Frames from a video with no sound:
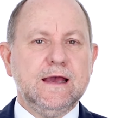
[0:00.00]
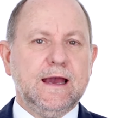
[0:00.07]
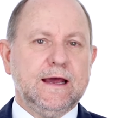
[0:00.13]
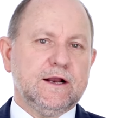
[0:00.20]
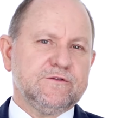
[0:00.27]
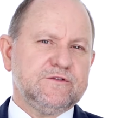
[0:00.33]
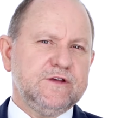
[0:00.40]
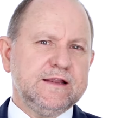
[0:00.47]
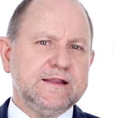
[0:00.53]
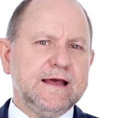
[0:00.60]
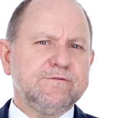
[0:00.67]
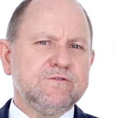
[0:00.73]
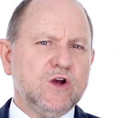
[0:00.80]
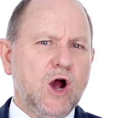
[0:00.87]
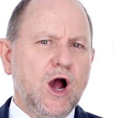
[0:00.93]
and I've said
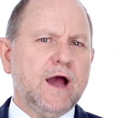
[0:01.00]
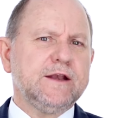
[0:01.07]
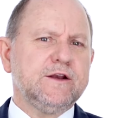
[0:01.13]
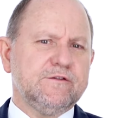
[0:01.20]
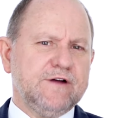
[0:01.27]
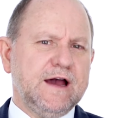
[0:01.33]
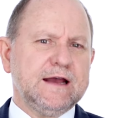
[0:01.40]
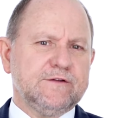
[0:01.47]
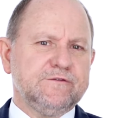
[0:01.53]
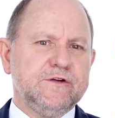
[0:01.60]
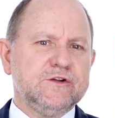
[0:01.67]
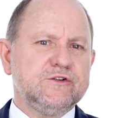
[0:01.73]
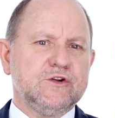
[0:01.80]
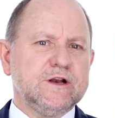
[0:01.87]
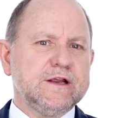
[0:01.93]
they kind of
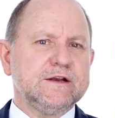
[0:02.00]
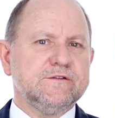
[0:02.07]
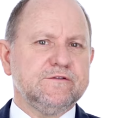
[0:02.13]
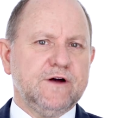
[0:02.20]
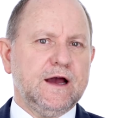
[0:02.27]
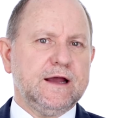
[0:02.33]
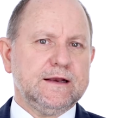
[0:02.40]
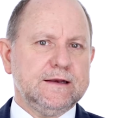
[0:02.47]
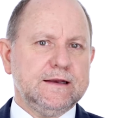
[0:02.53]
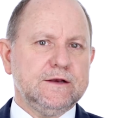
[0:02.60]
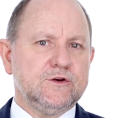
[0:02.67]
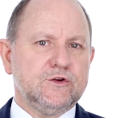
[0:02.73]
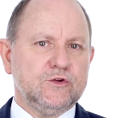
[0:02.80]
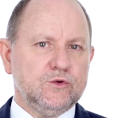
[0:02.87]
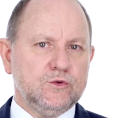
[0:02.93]
artificially divided
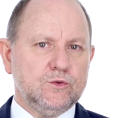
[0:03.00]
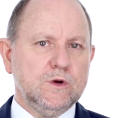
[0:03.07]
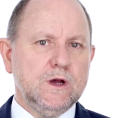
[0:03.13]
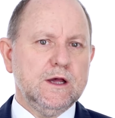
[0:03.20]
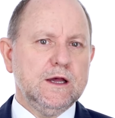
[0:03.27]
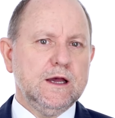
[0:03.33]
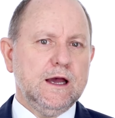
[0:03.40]
into